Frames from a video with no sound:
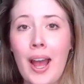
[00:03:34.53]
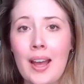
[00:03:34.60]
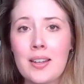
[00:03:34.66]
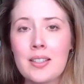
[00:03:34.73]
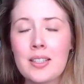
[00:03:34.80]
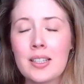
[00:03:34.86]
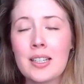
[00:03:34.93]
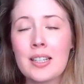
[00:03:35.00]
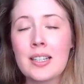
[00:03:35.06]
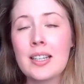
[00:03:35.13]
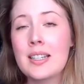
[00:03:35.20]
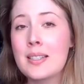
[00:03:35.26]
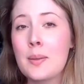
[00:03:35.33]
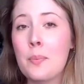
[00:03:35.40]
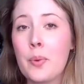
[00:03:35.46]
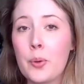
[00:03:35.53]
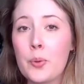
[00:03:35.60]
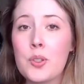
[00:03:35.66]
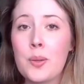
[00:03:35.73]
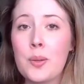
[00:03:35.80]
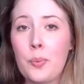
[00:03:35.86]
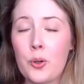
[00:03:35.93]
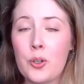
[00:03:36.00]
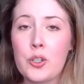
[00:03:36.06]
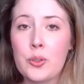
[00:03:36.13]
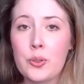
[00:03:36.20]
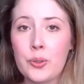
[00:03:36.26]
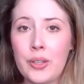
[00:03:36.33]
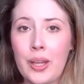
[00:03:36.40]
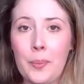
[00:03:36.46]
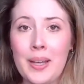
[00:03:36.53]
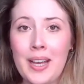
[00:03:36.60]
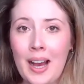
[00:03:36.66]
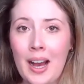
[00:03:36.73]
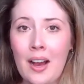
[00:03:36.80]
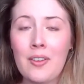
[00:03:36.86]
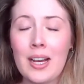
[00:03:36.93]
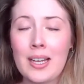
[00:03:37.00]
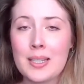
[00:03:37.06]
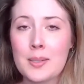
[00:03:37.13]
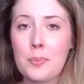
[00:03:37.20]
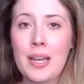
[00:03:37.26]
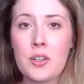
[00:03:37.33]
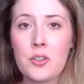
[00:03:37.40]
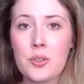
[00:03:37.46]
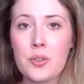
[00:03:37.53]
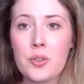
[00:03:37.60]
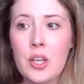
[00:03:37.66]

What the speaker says: and it is the most important tool that we have as painters.